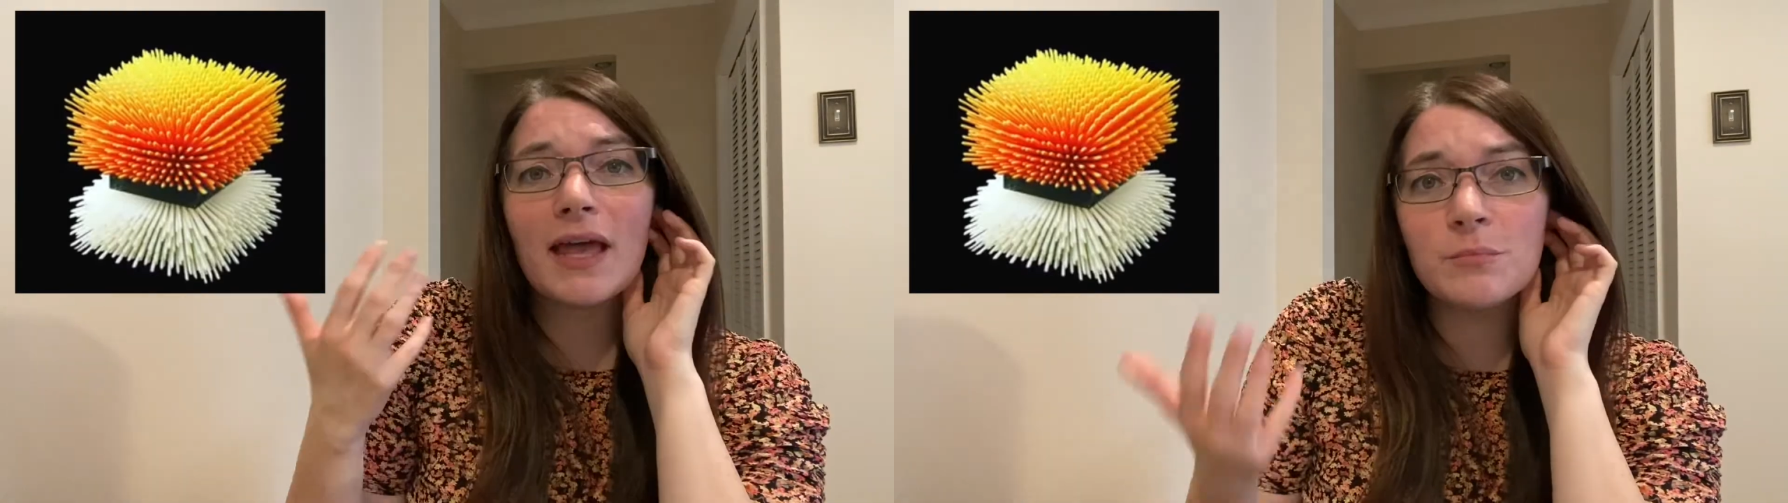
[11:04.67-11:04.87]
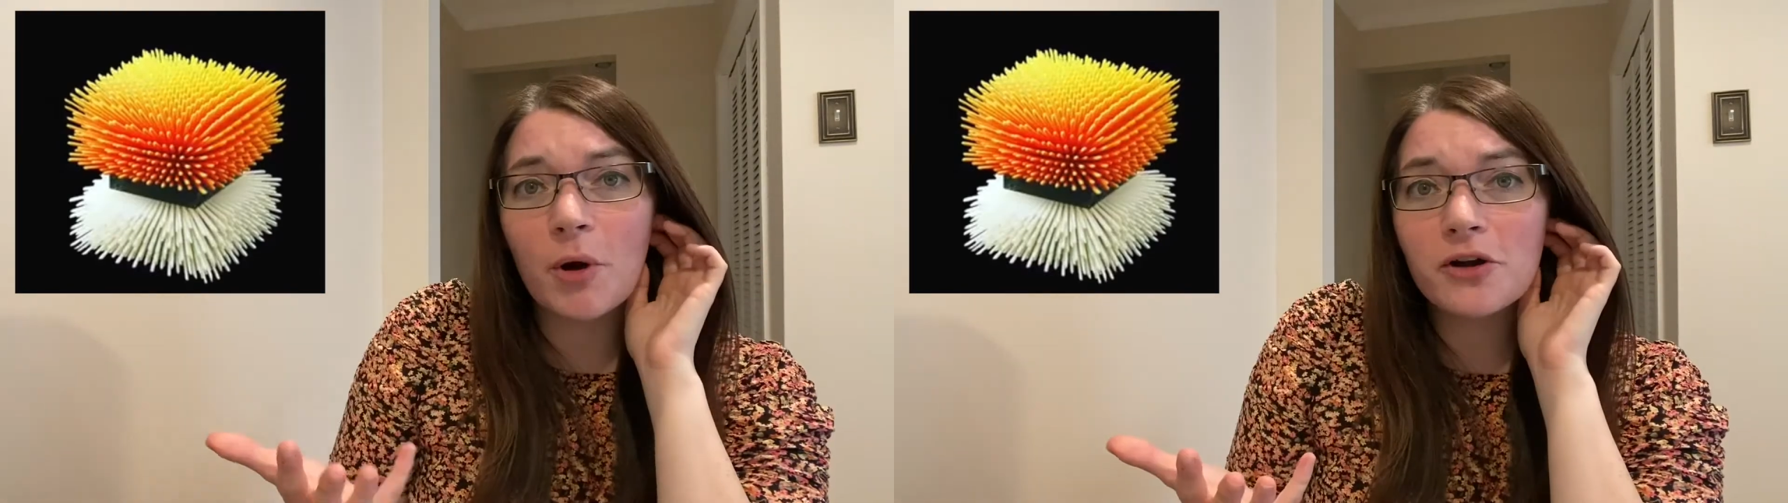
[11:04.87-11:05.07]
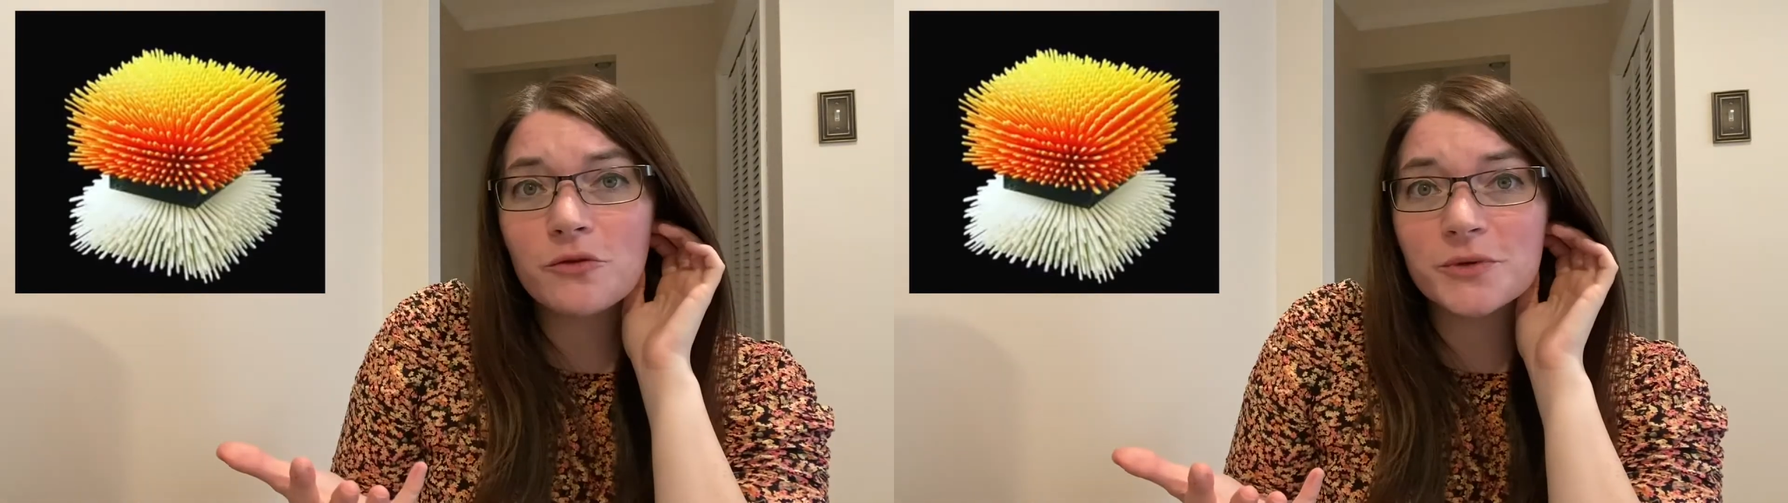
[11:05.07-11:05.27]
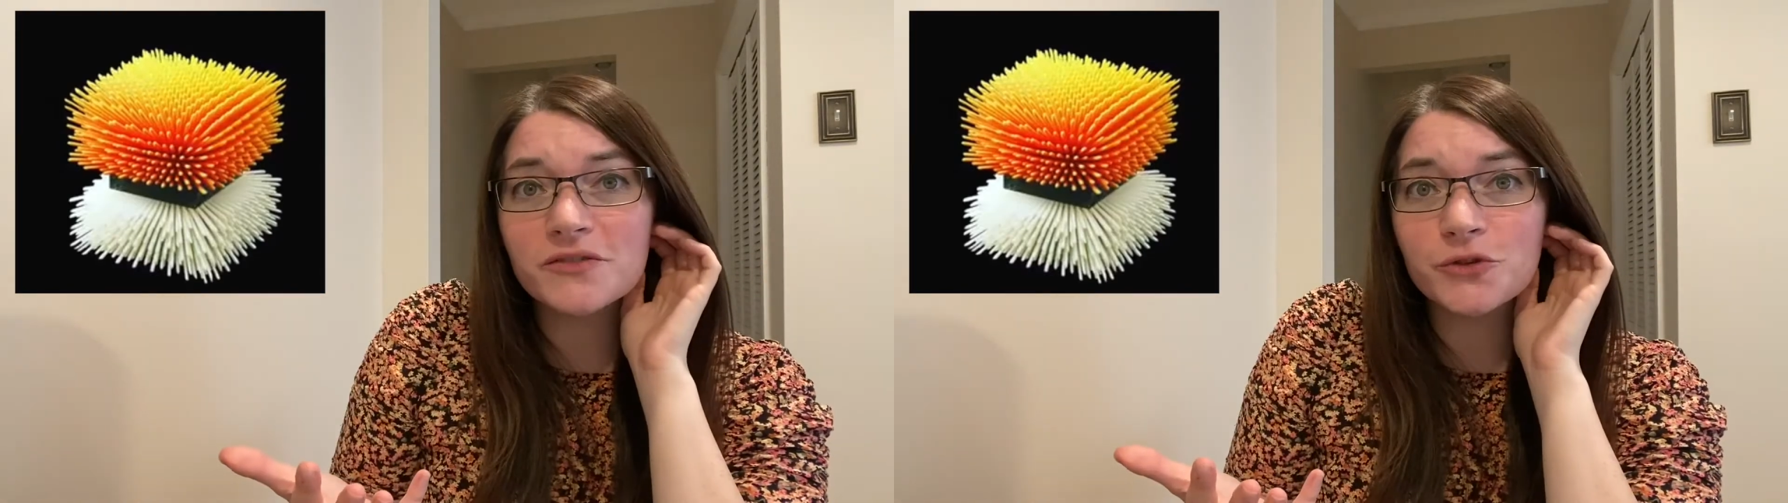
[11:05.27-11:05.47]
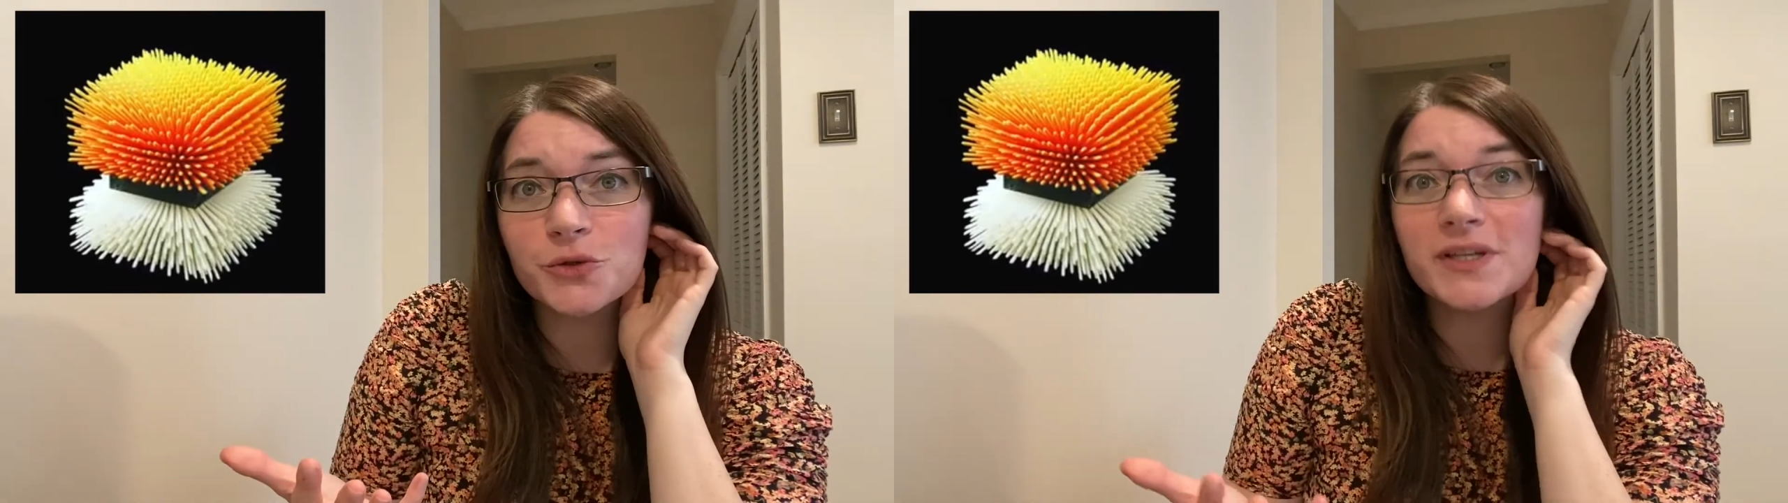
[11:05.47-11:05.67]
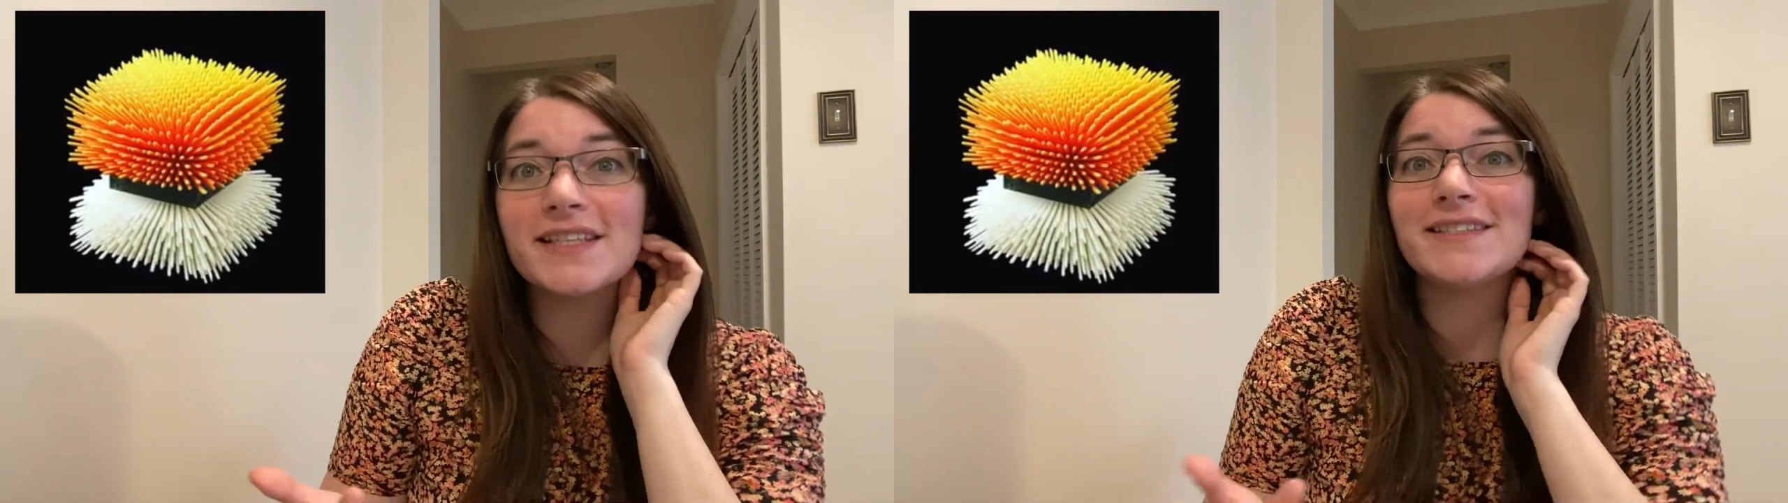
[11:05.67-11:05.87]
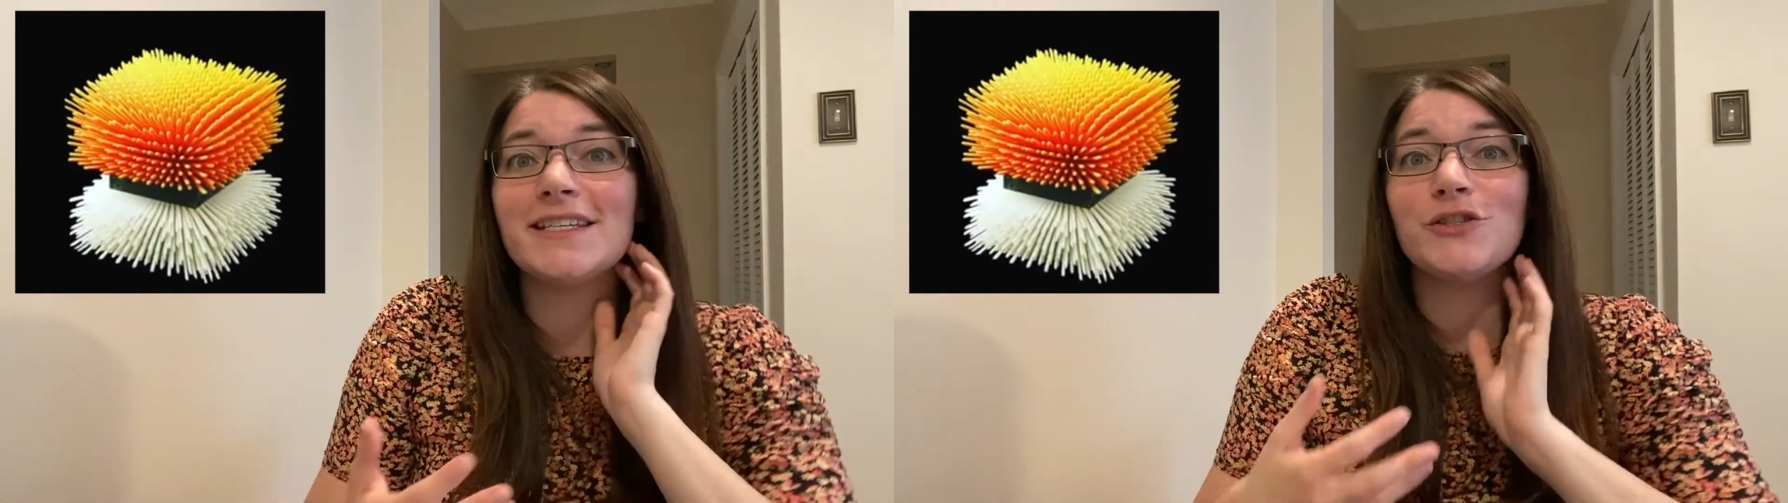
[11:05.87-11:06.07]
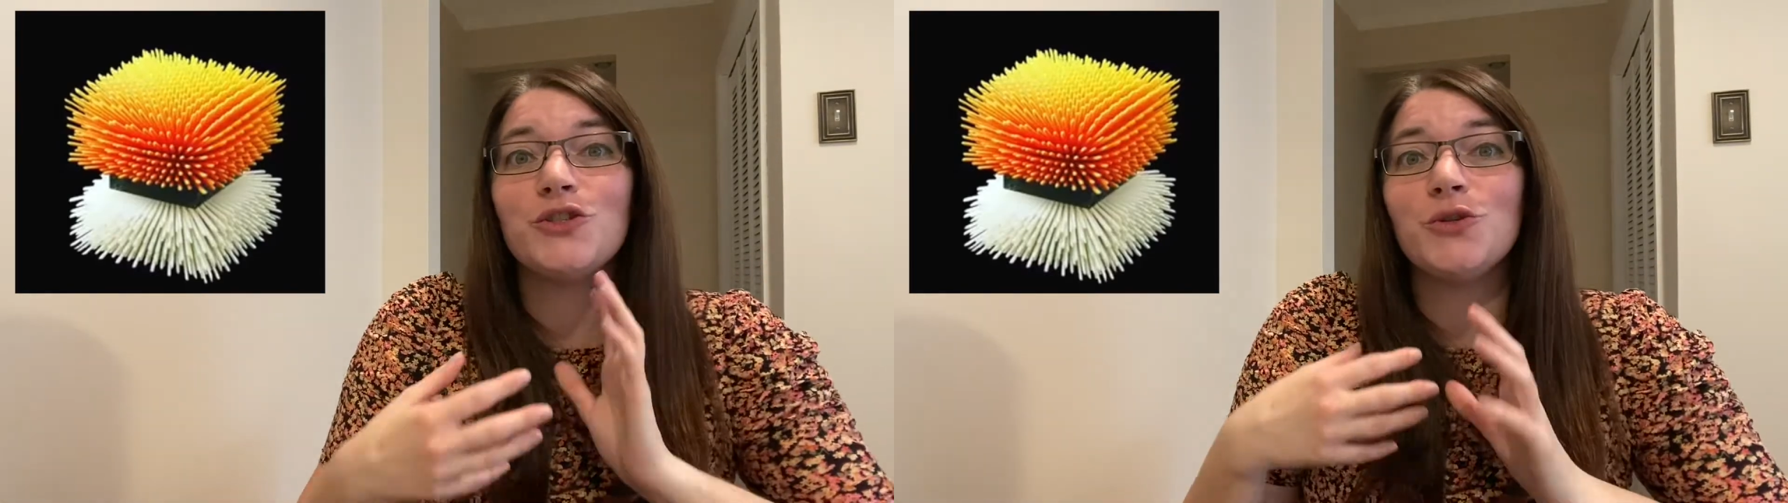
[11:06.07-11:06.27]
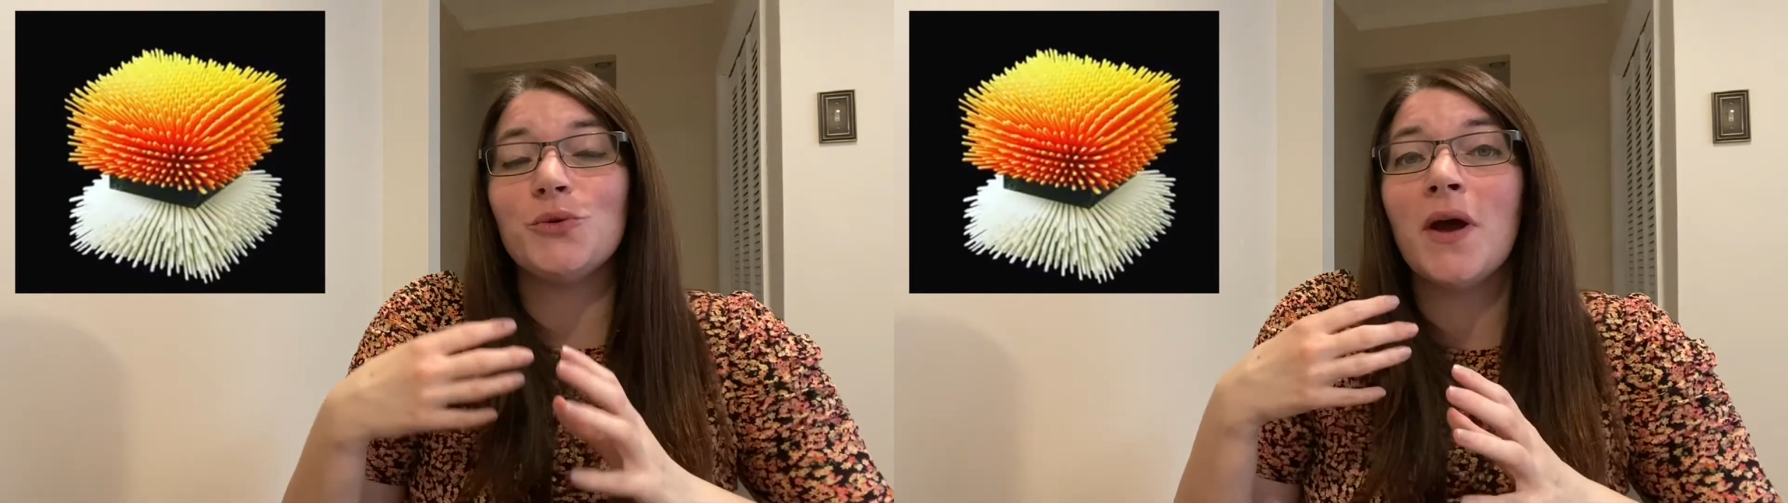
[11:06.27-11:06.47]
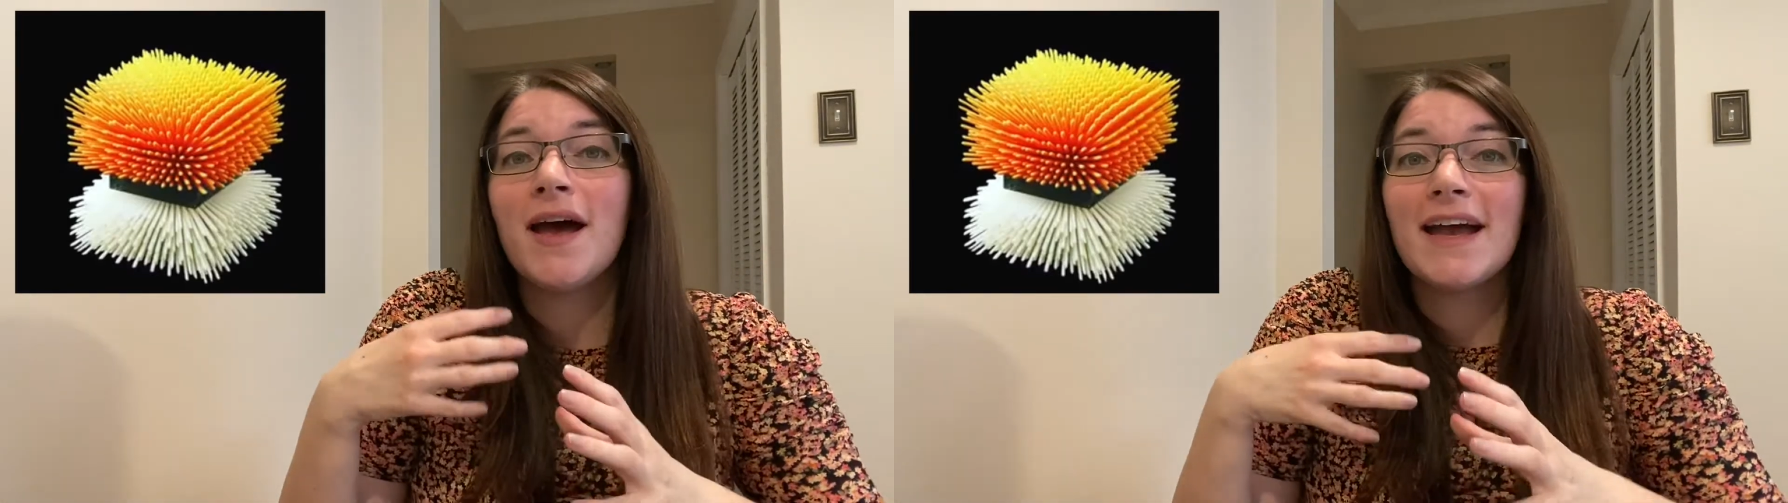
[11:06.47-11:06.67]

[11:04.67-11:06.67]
And part of the reason for doing this is to